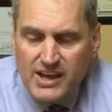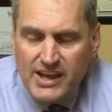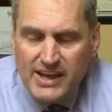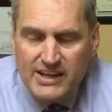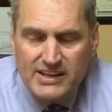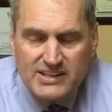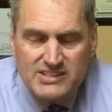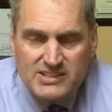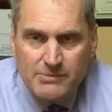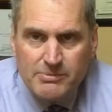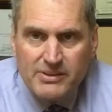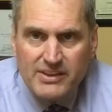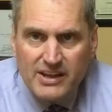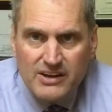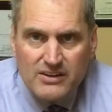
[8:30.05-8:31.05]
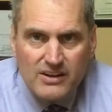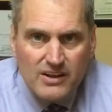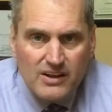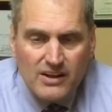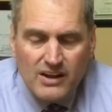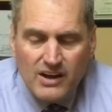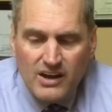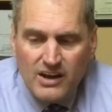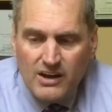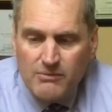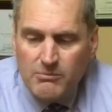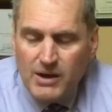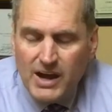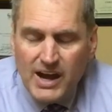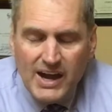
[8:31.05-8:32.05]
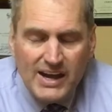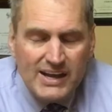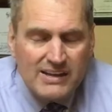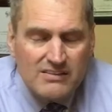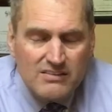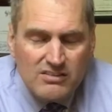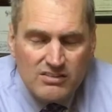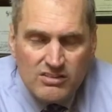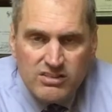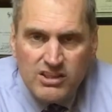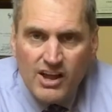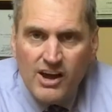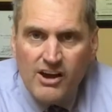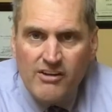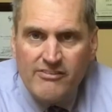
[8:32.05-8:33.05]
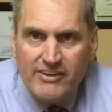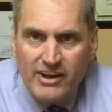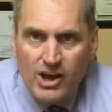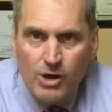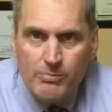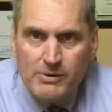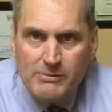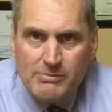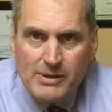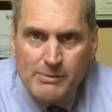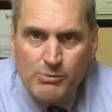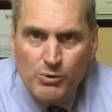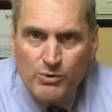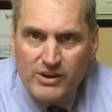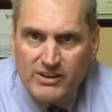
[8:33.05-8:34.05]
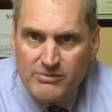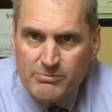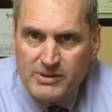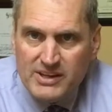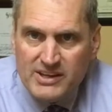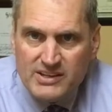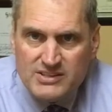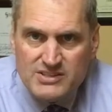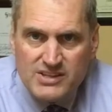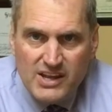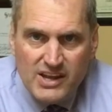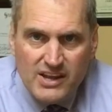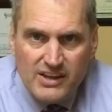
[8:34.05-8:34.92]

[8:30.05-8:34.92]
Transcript: And it's something that I love helping people with, because